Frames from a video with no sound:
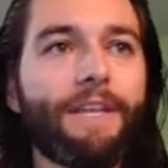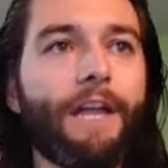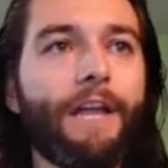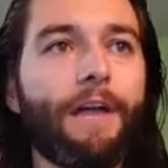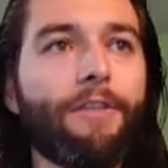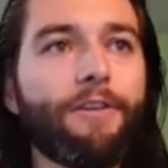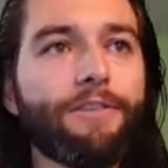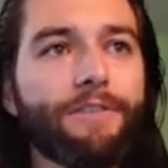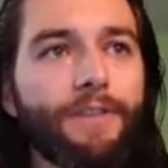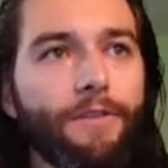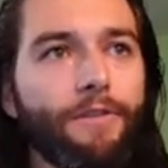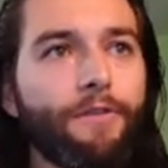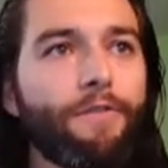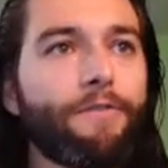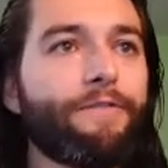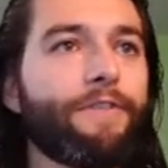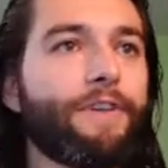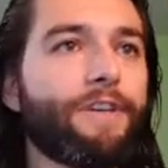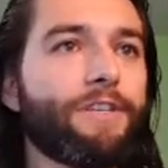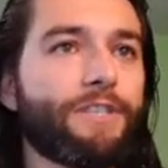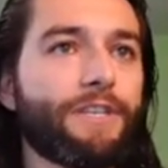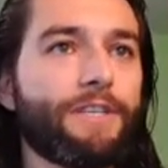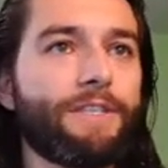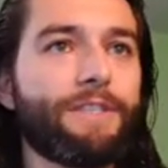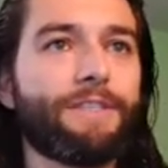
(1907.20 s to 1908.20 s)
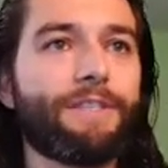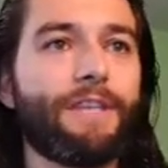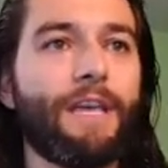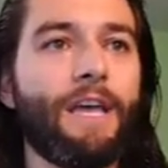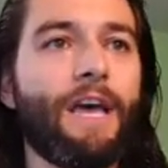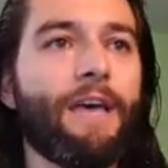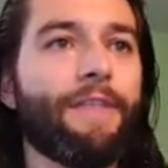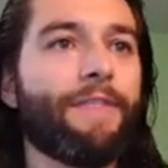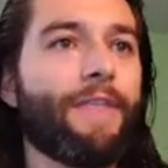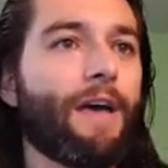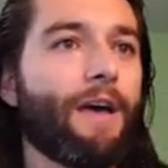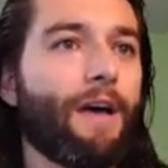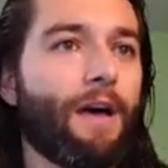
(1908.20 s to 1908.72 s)
Now, there's other visions
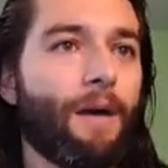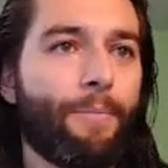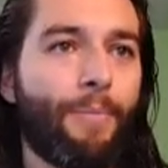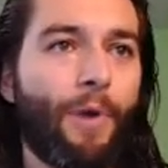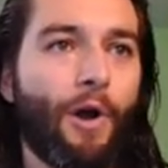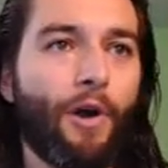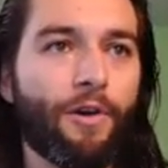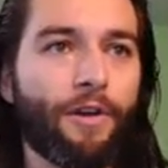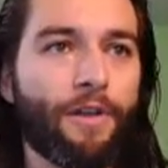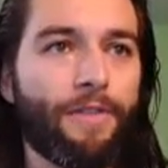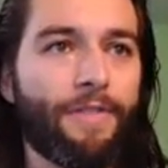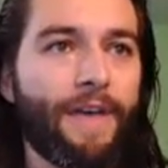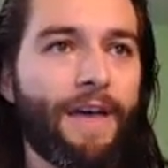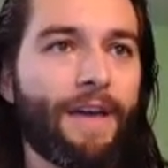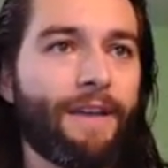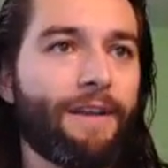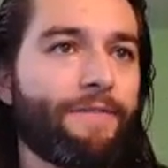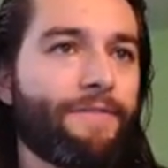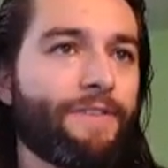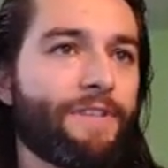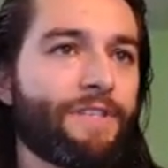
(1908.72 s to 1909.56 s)
that a part of that,